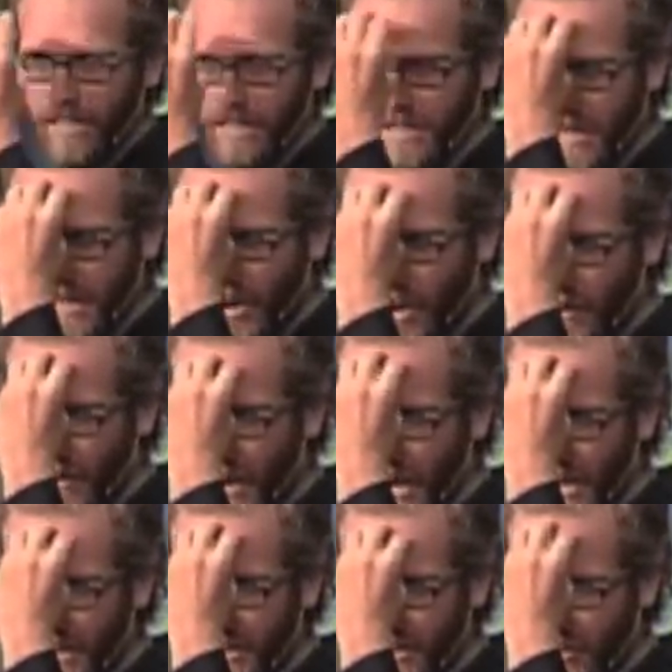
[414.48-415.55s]
is in our
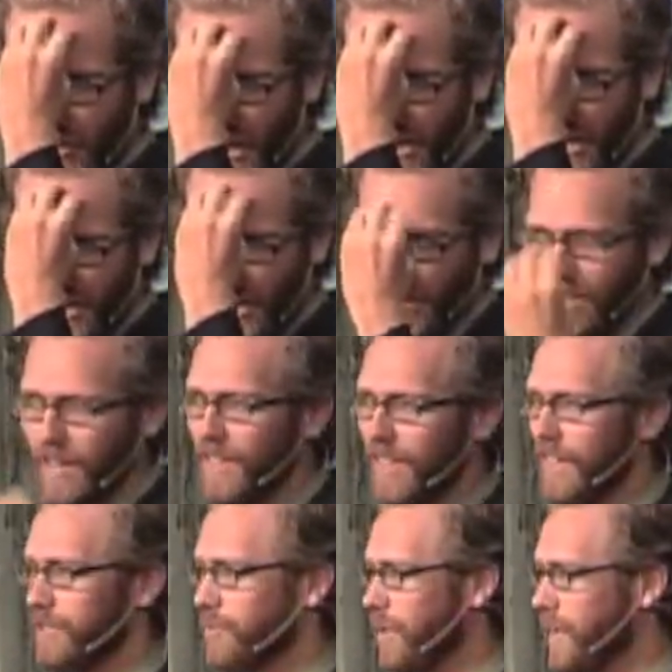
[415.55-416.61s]
minds right here.
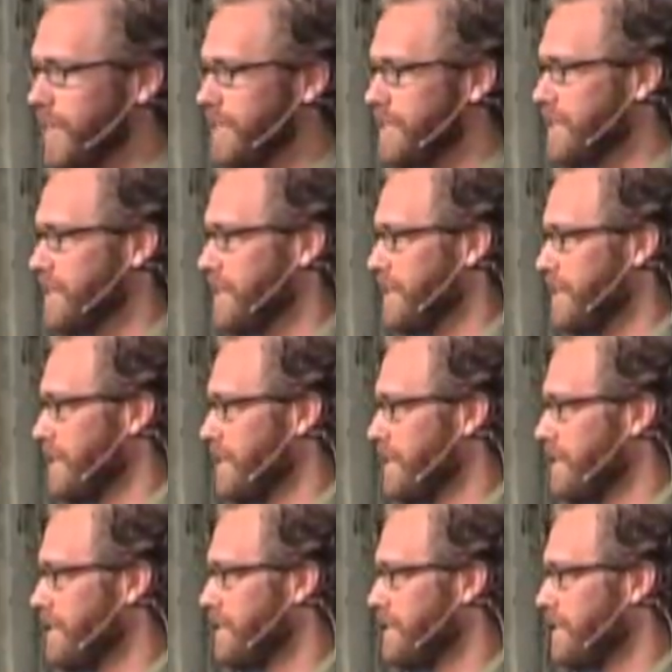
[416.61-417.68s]
That's why it's
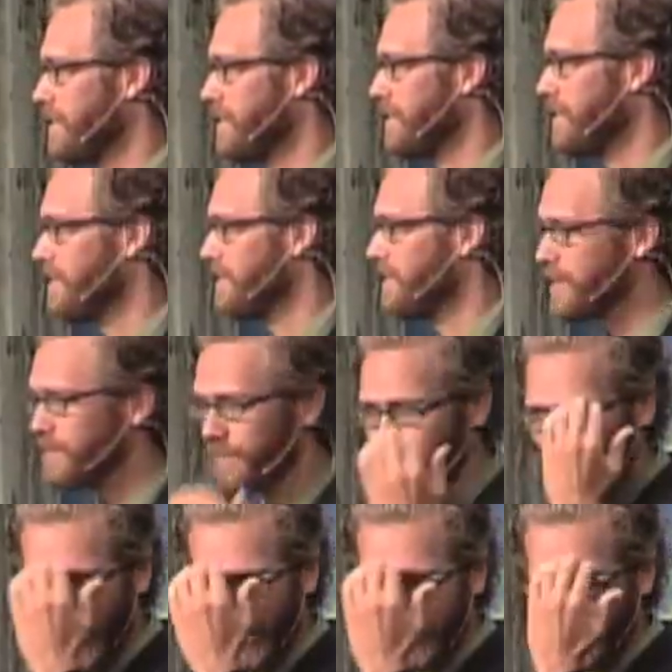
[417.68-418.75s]

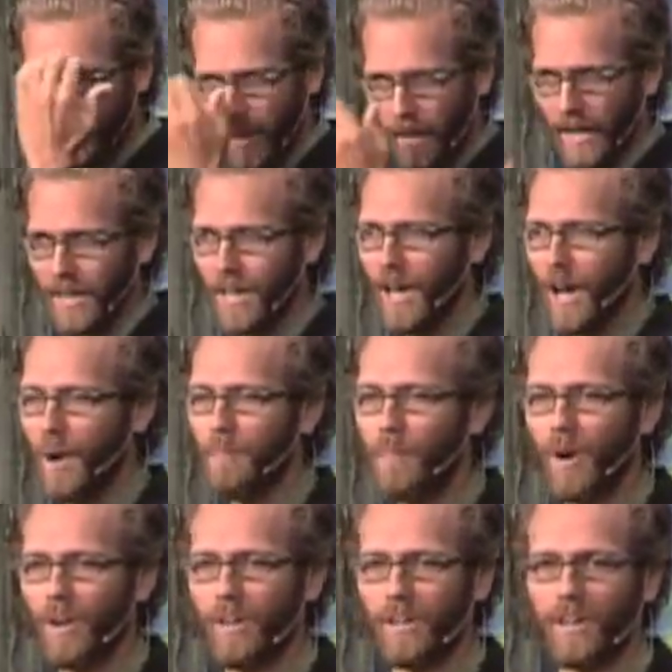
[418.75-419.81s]
symbolized by a
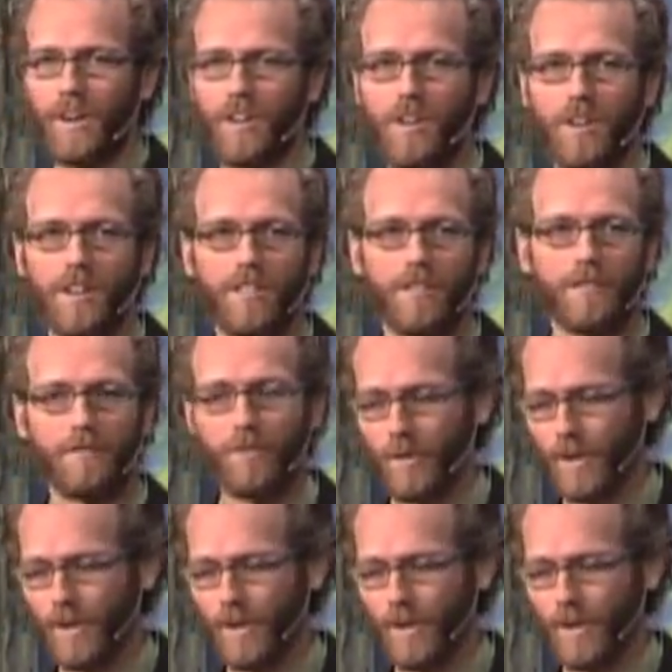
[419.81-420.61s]
mark on the